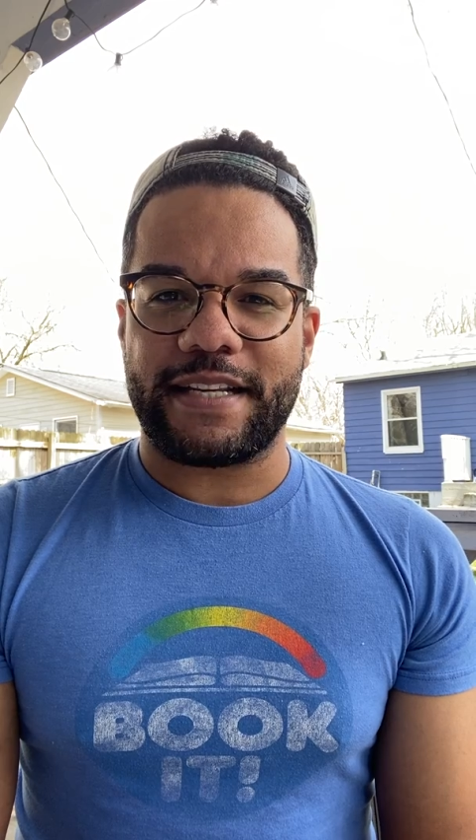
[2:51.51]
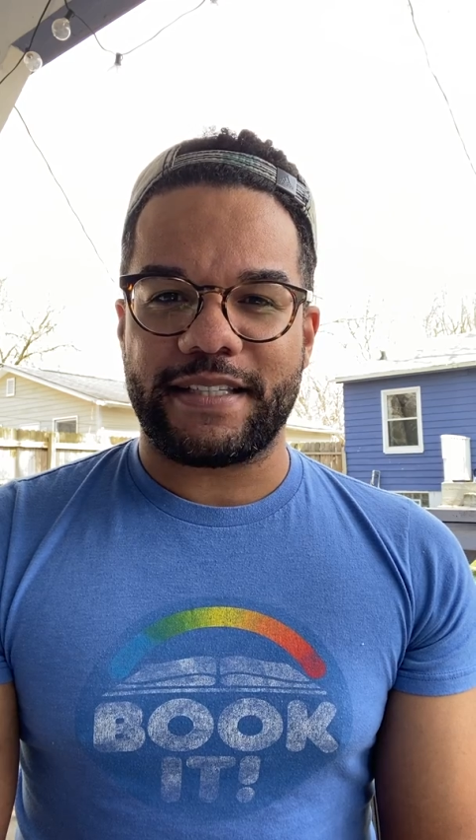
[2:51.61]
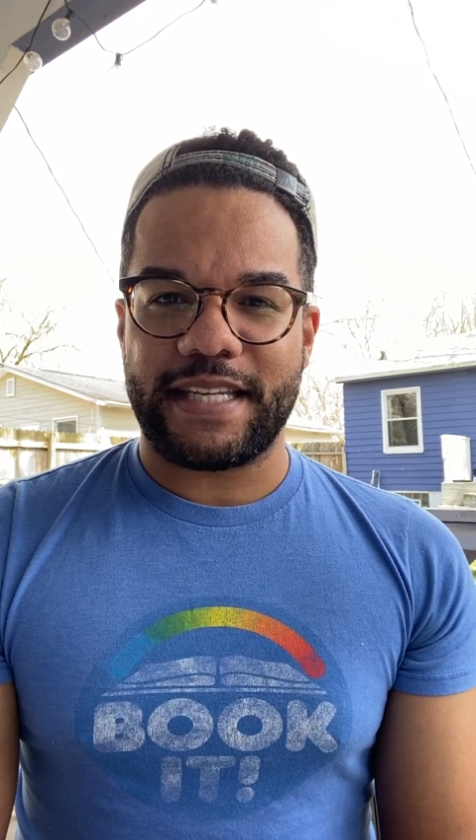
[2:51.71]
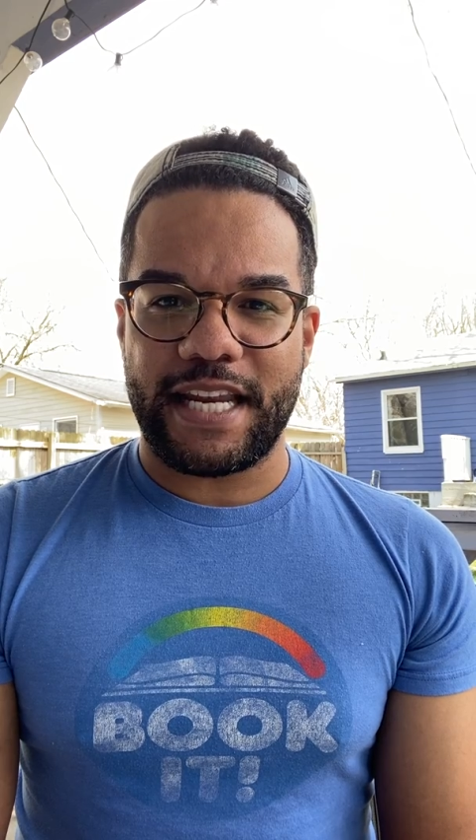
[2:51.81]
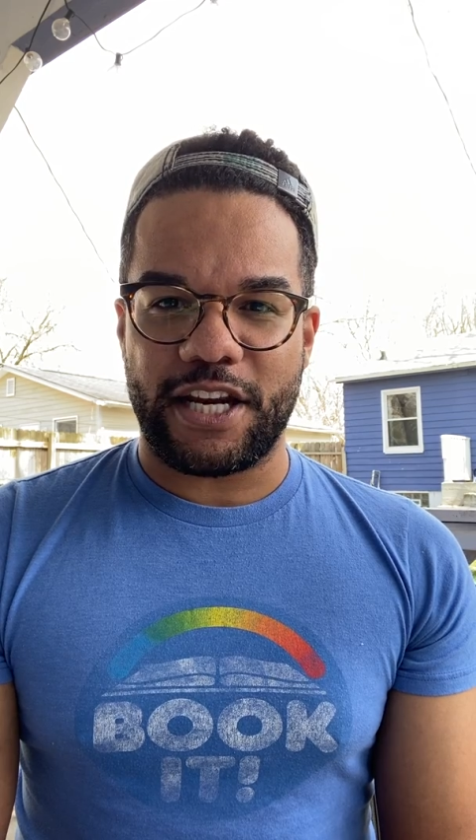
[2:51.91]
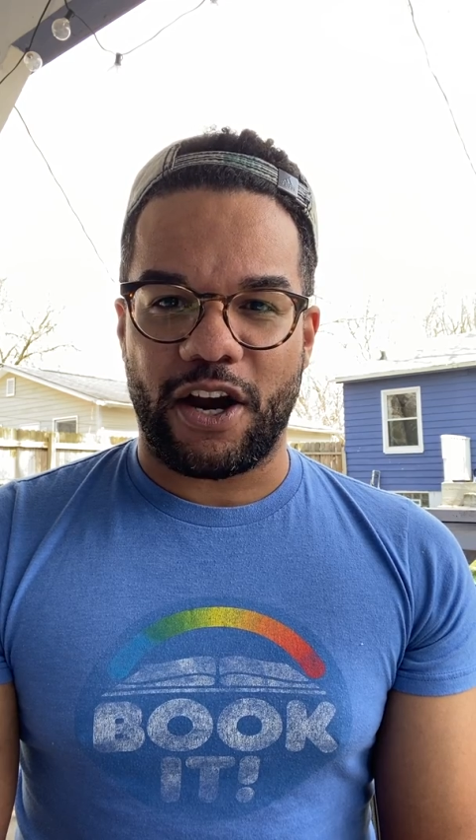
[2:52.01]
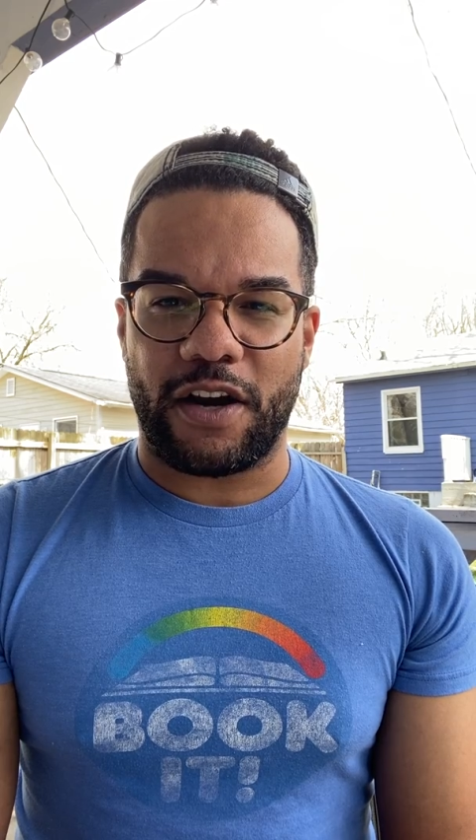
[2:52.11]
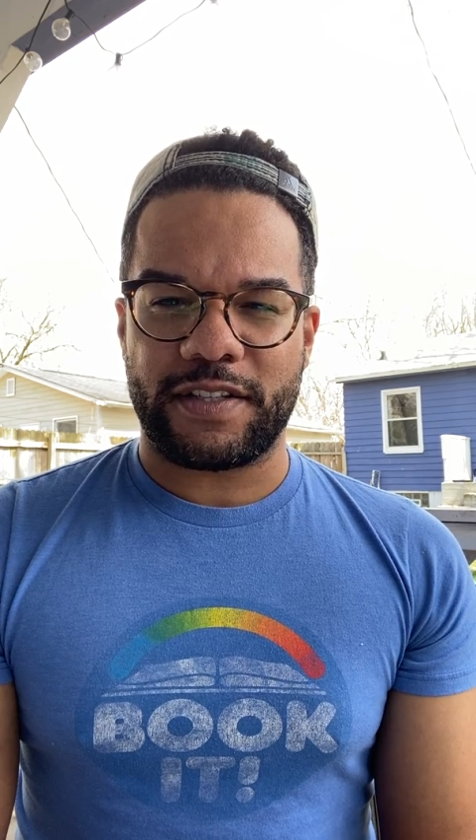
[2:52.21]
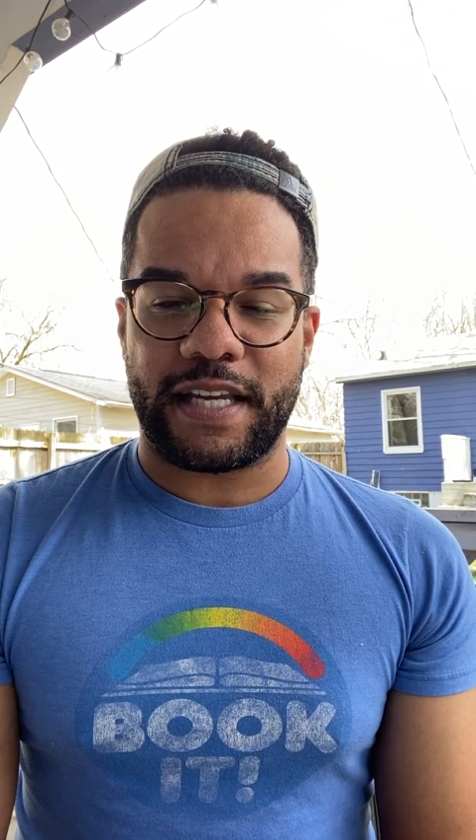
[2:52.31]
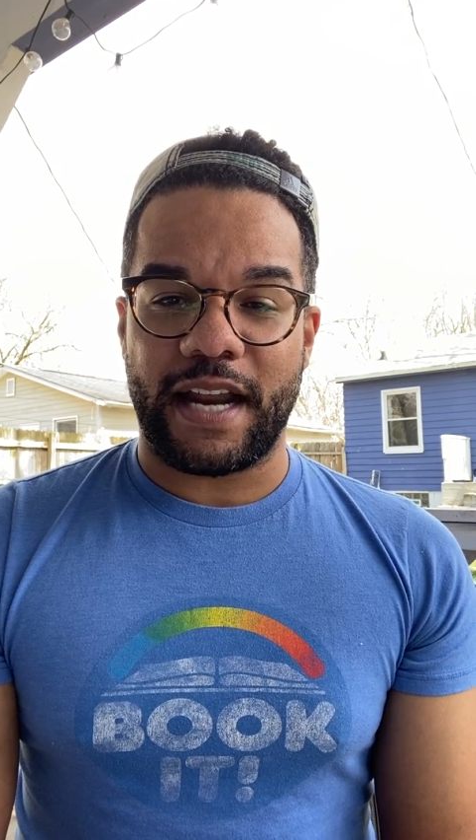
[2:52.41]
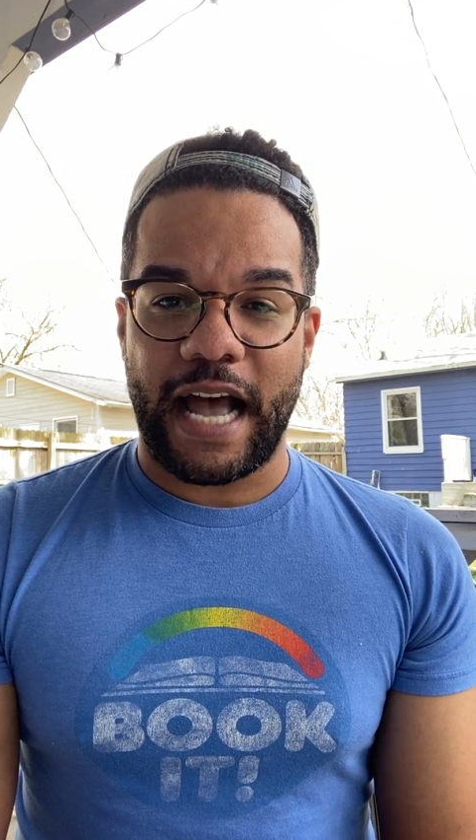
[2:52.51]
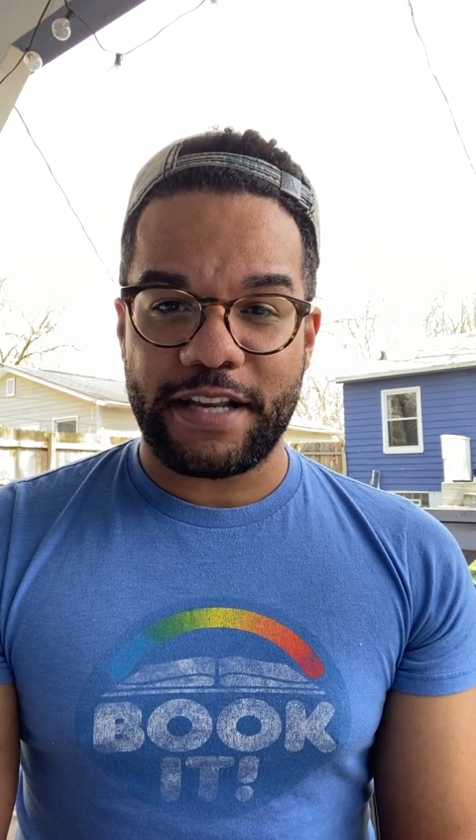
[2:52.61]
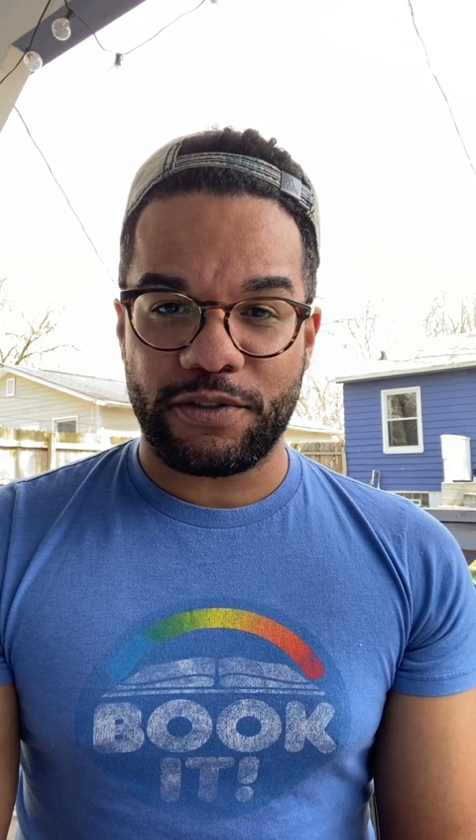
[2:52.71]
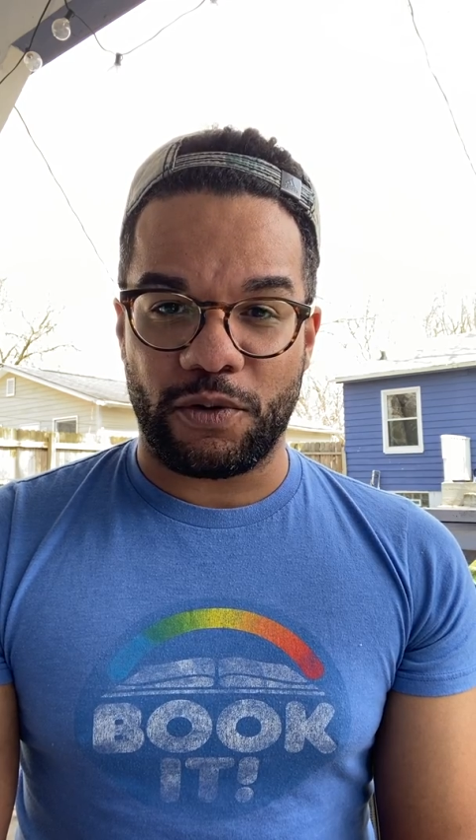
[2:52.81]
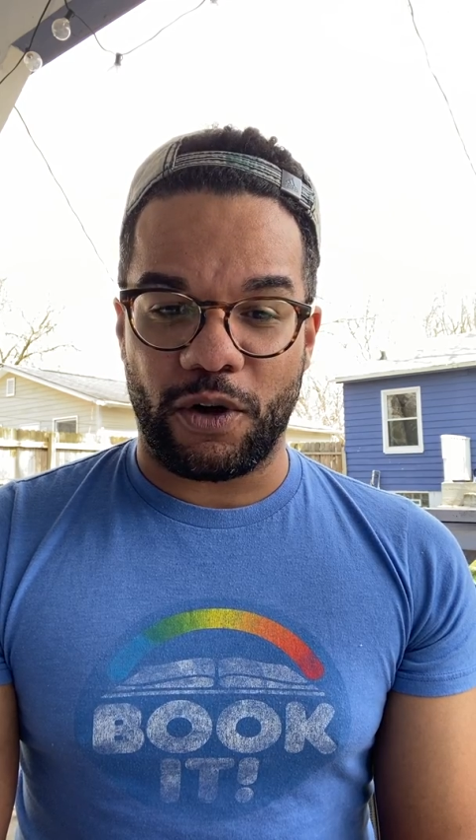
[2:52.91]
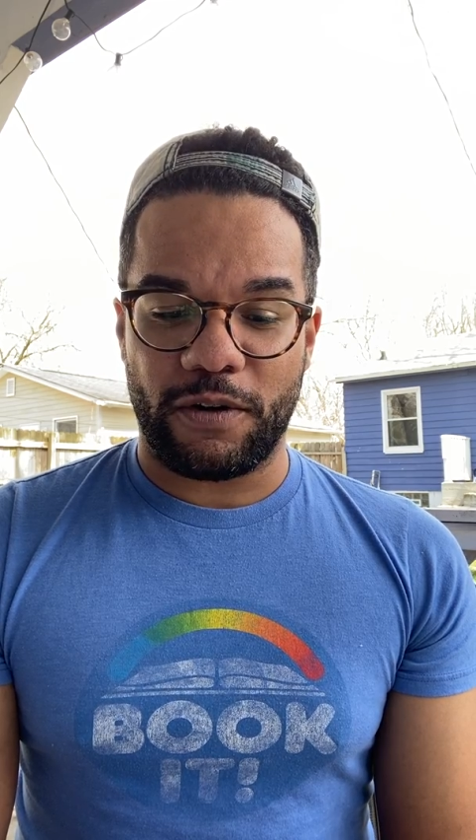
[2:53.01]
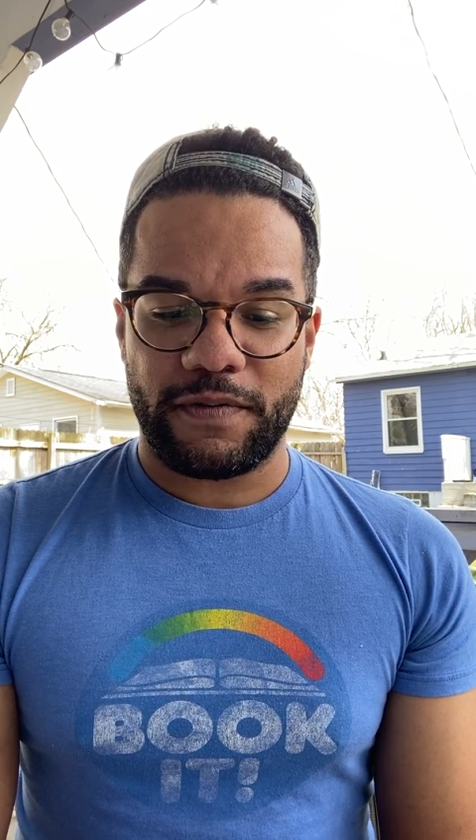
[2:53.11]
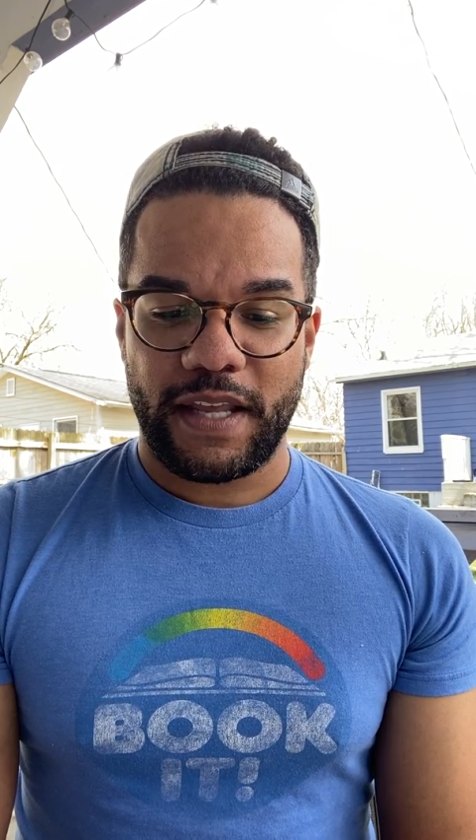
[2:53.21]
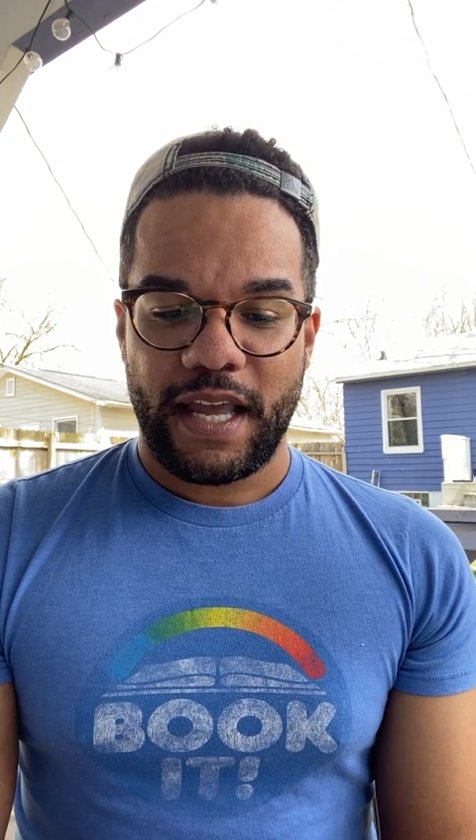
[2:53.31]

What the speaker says: seniors in high school